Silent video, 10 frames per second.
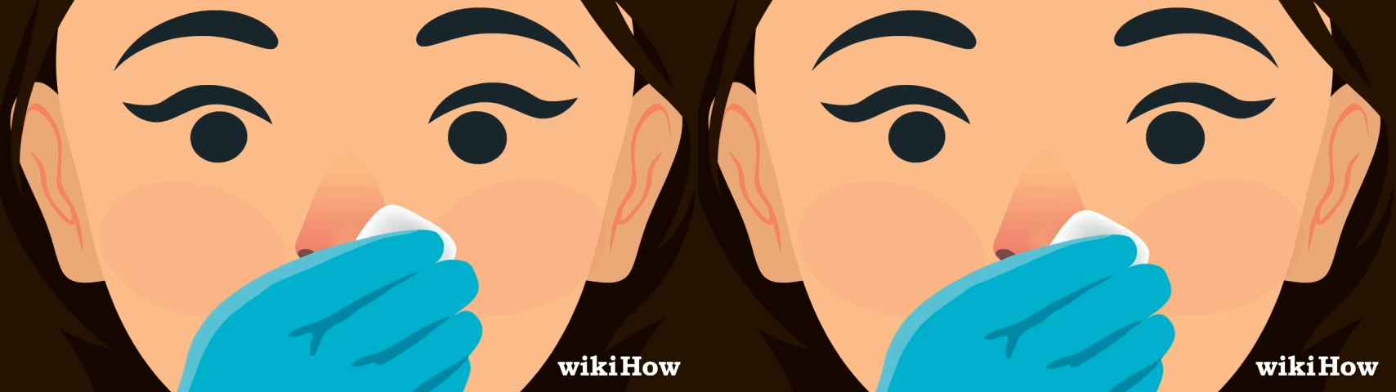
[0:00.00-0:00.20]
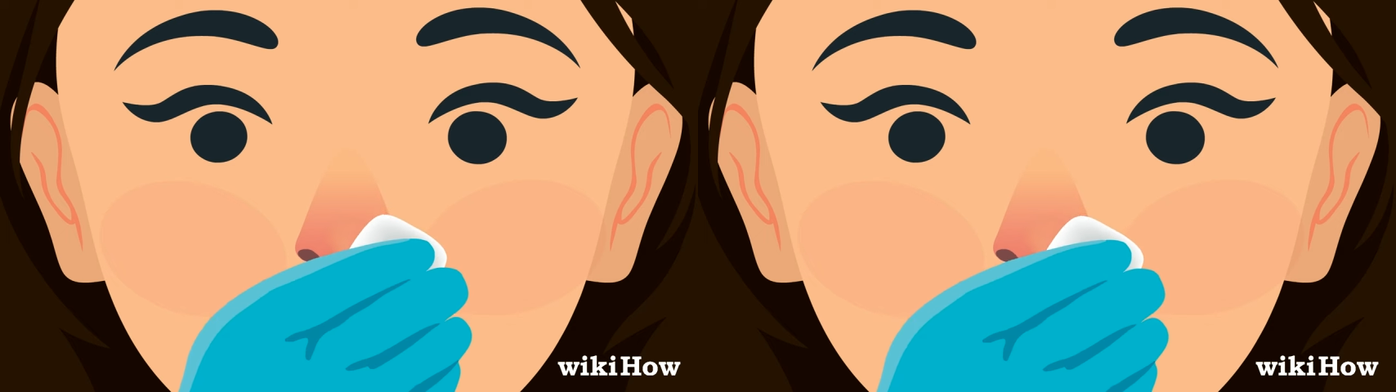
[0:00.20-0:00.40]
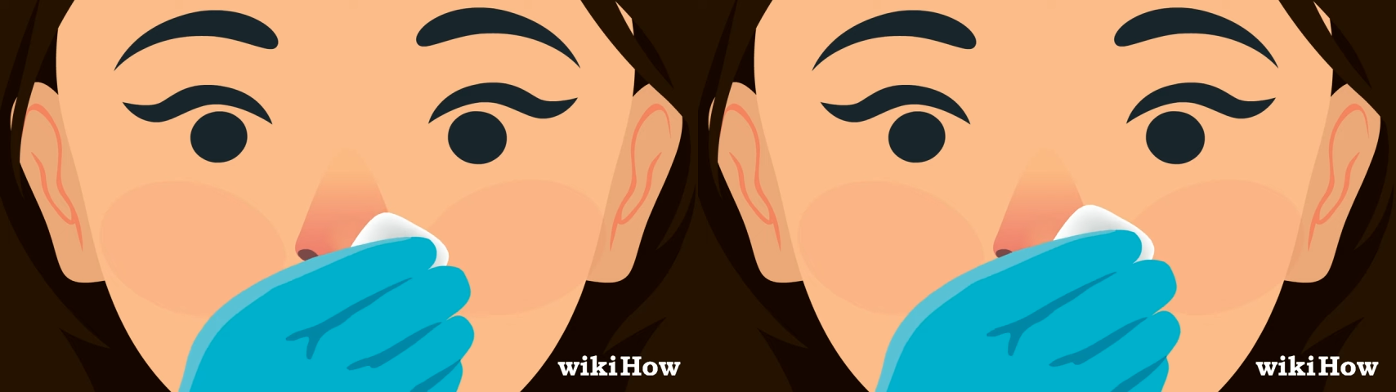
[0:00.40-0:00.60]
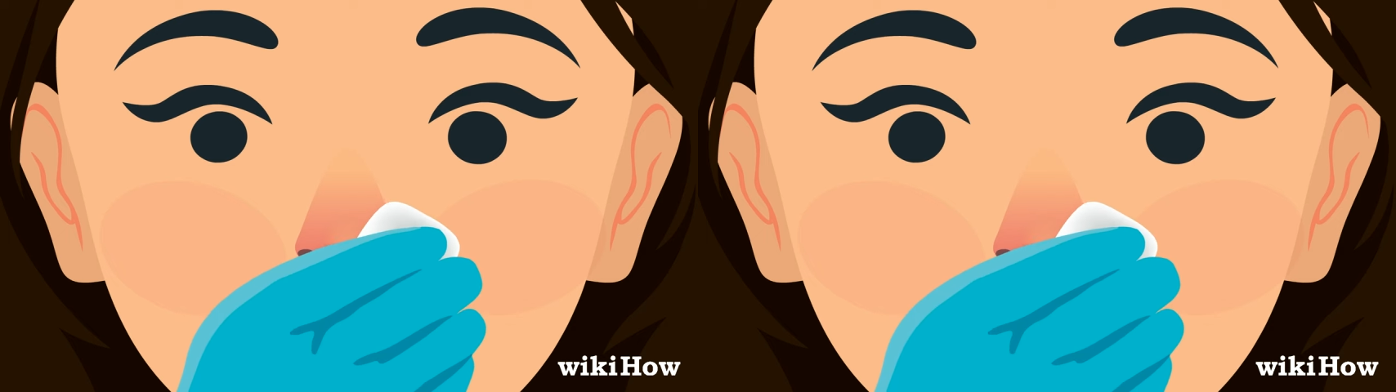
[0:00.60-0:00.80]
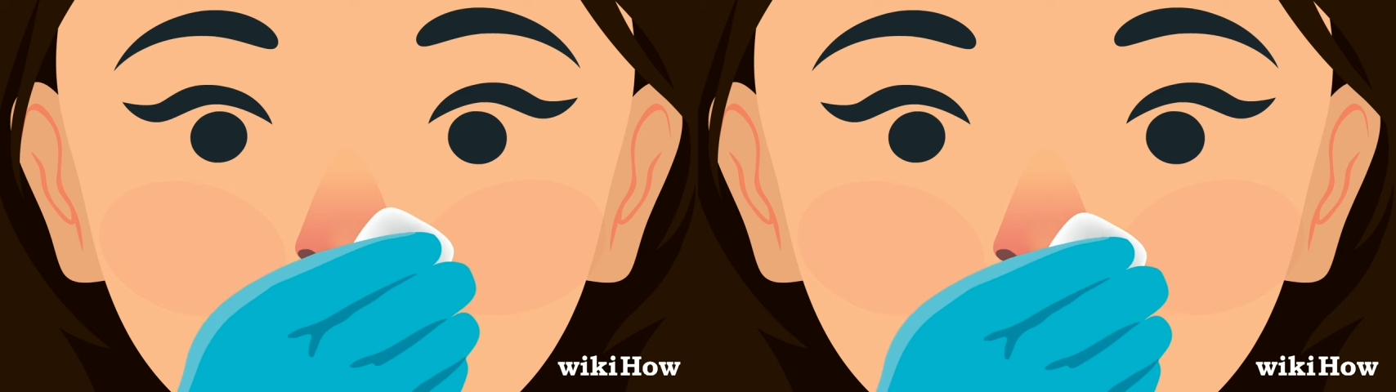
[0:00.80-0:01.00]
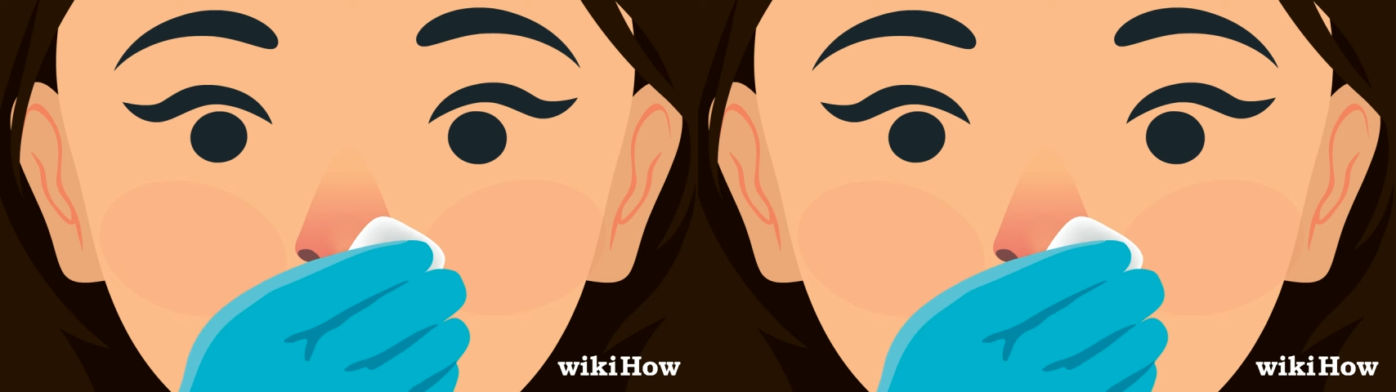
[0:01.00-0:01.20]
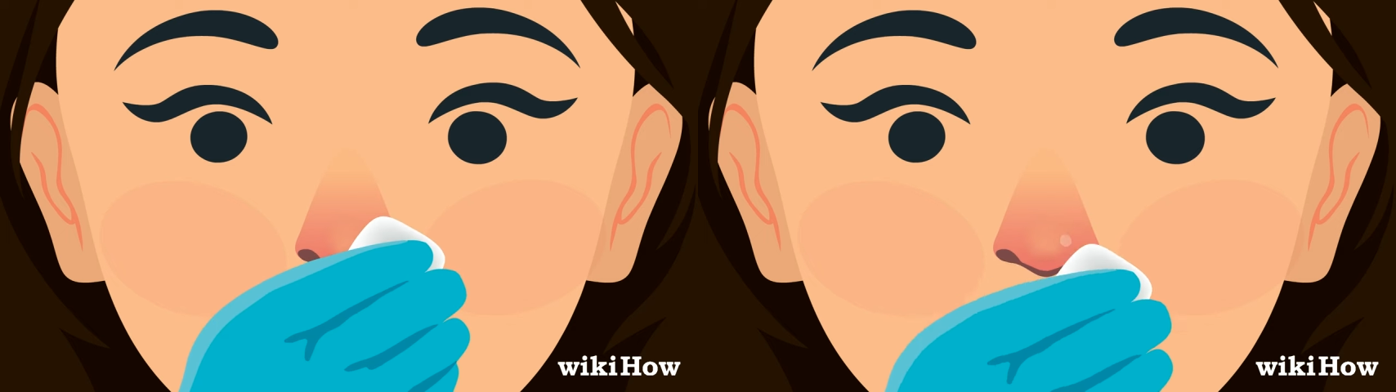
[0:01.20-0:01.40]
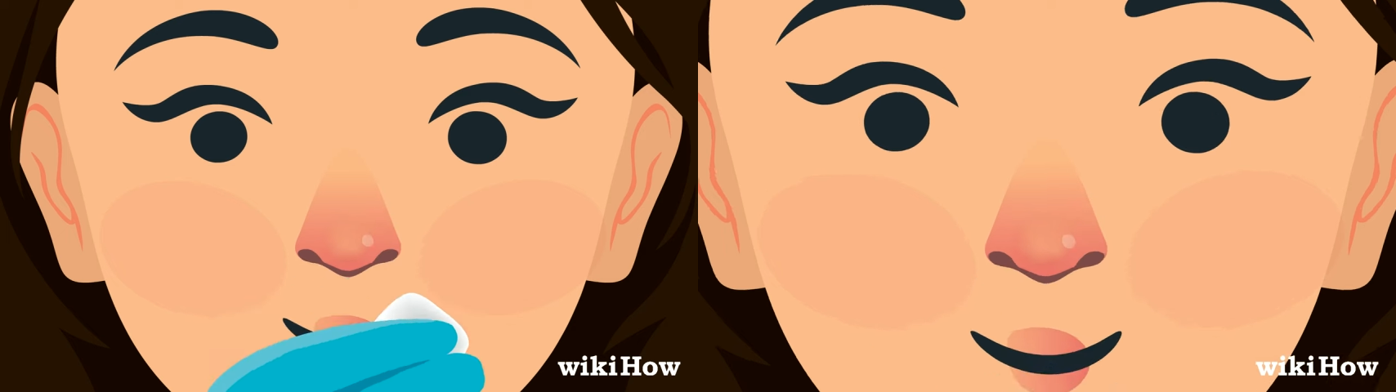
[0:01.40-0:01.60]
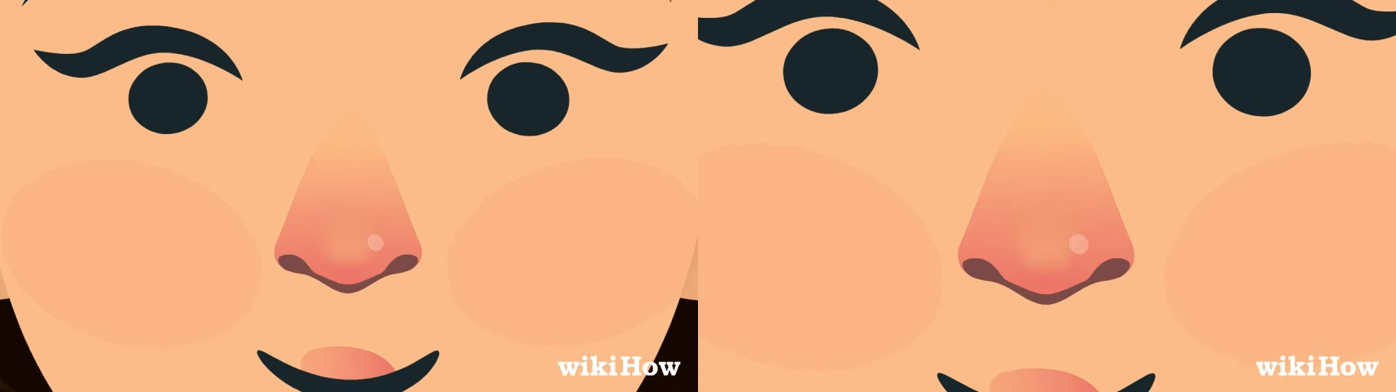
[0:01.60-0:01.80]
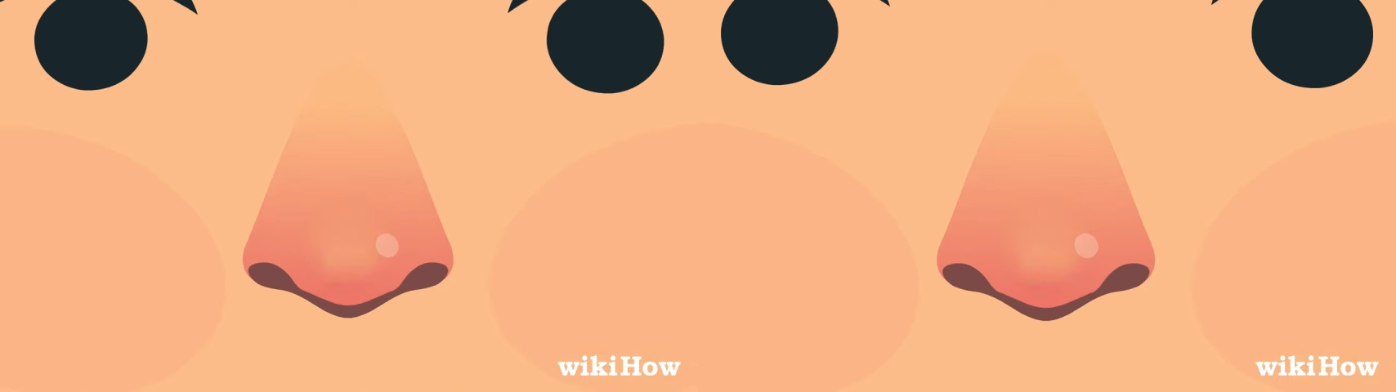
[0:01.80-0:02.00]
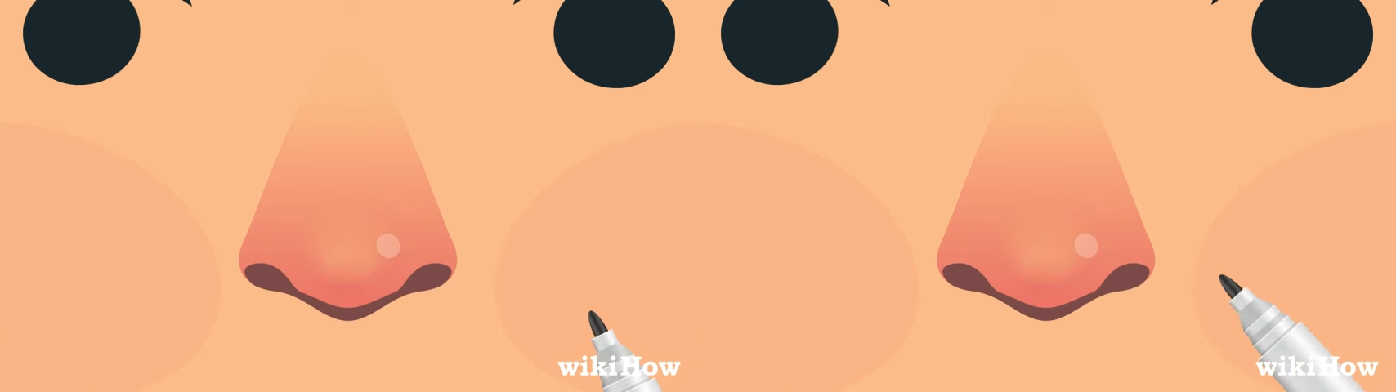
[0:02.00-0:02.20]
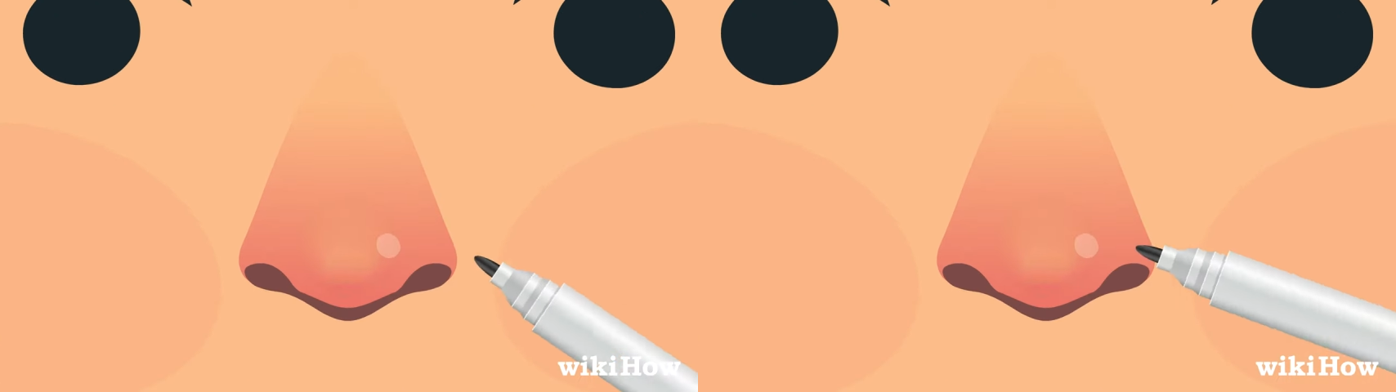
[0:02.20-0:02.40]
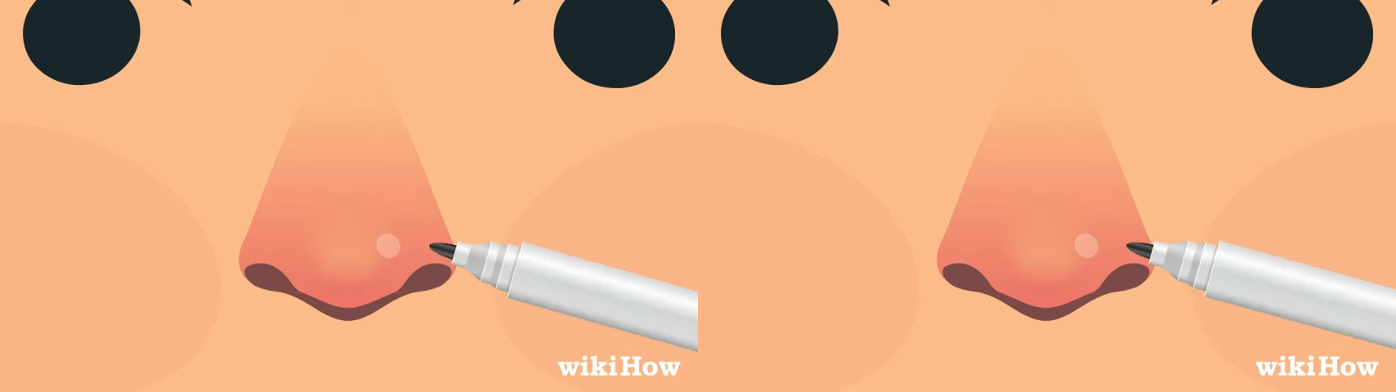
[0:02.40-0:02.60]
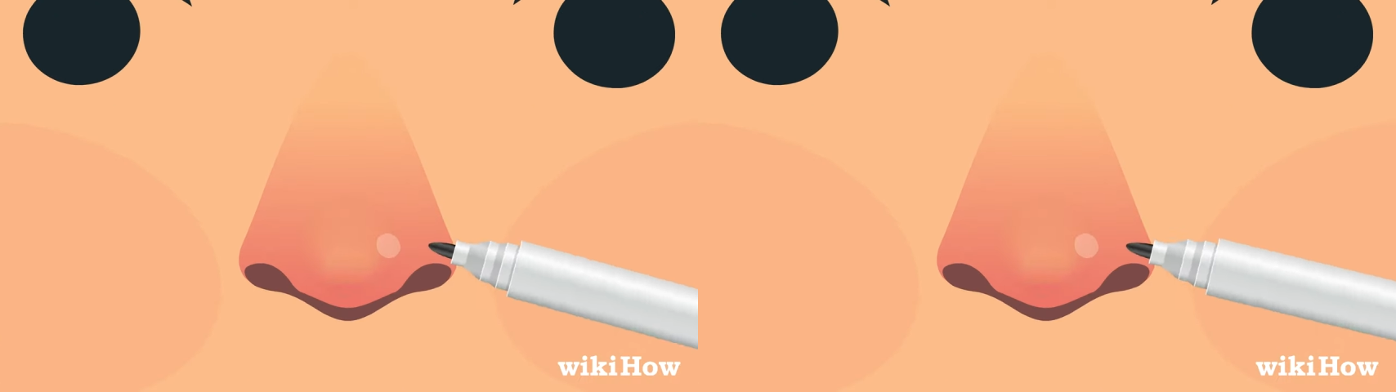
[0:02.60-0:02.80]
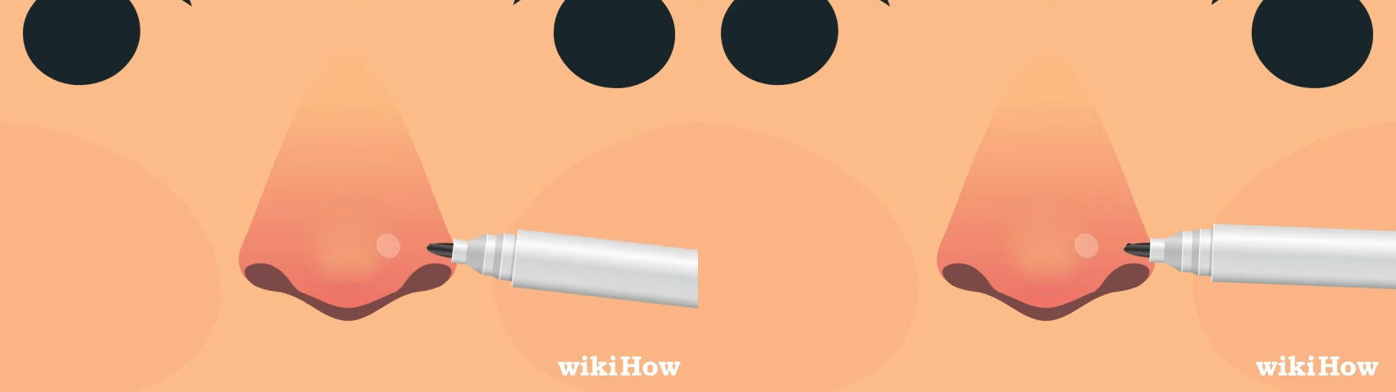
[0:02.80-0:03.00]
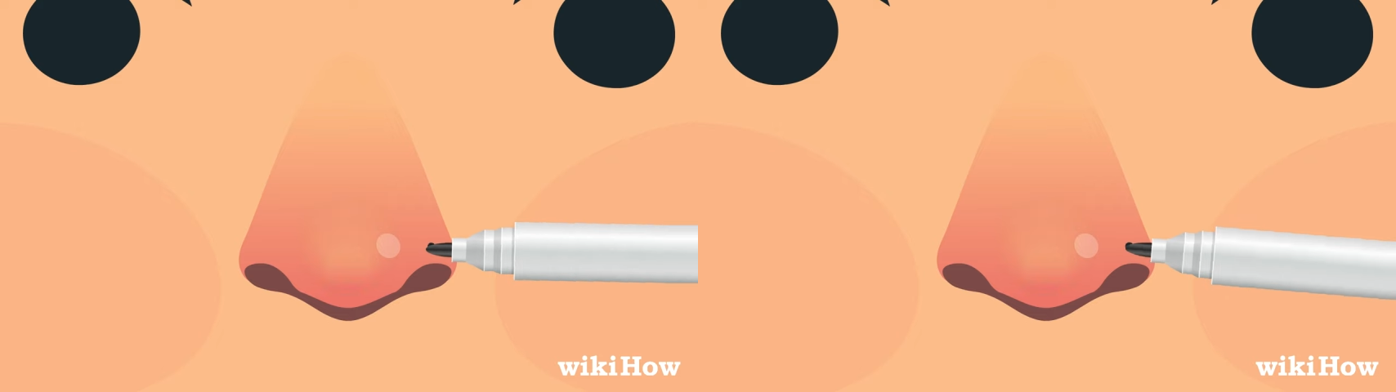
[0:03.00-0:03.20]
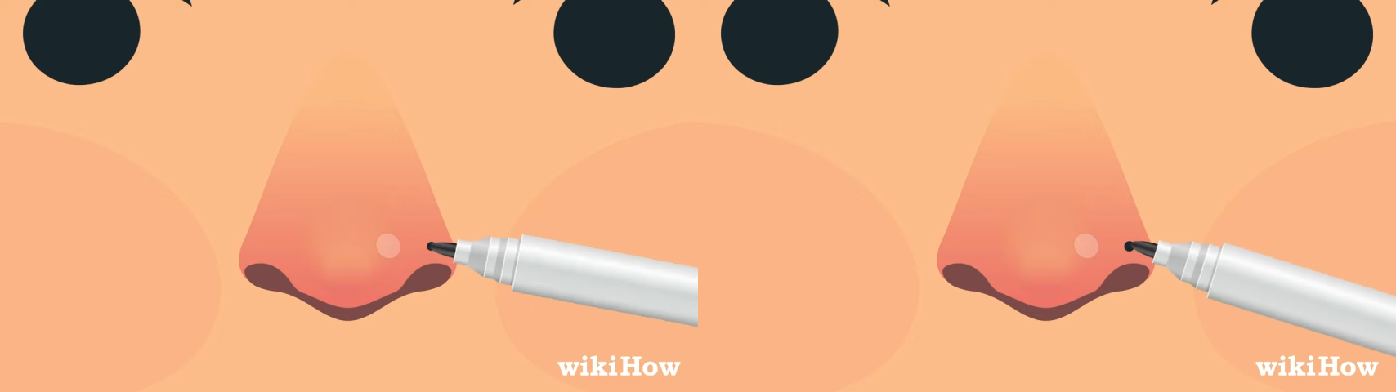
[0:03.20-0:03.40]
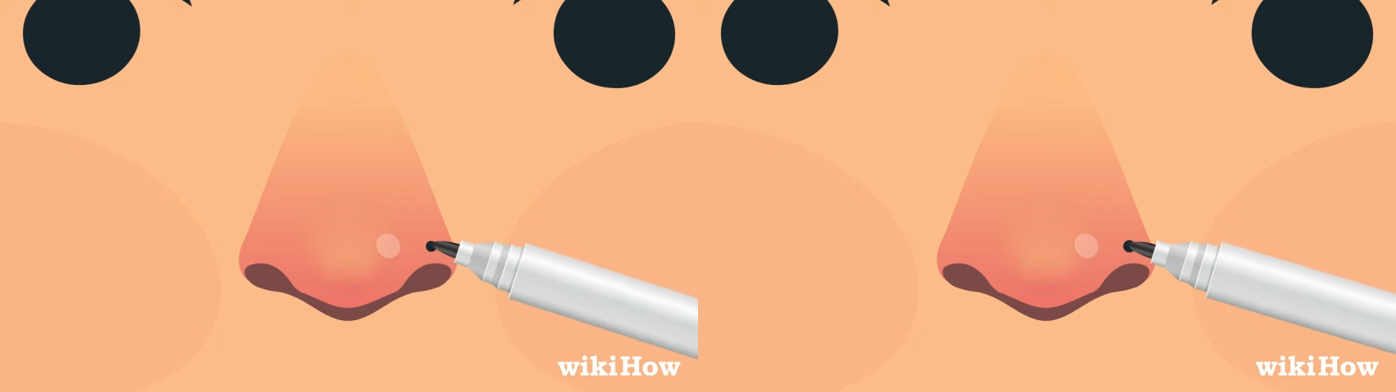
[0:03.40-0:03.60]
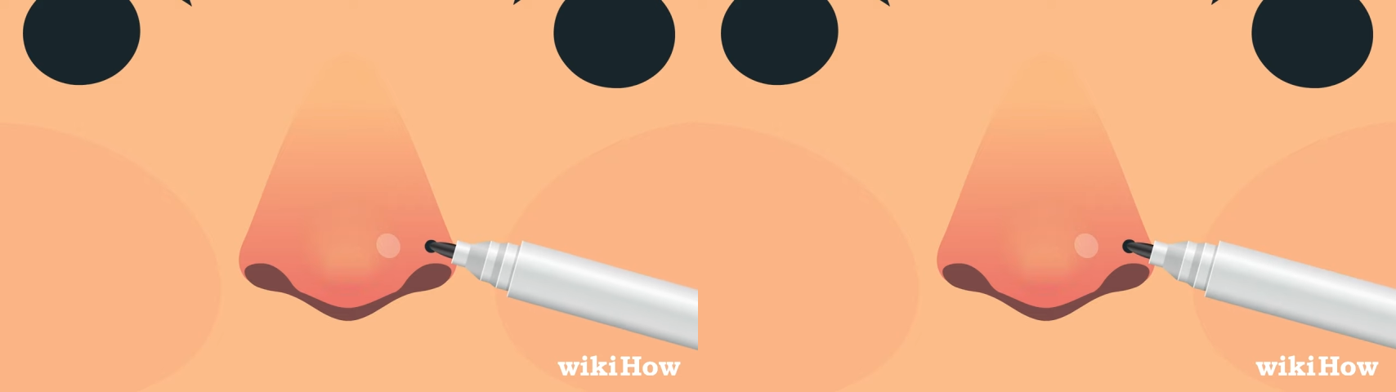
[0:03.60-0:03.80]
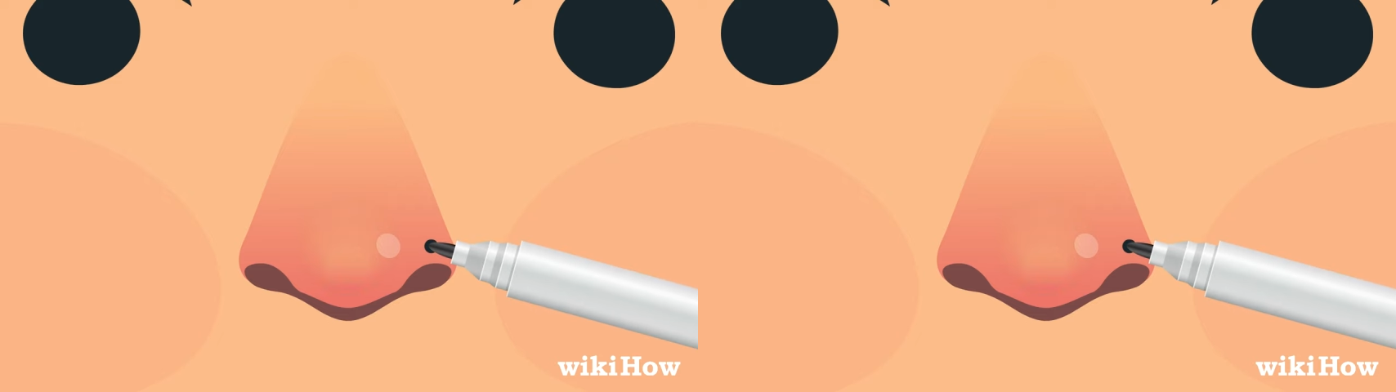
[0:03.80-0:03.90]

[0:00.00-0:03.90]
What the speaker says: (no speaker visible)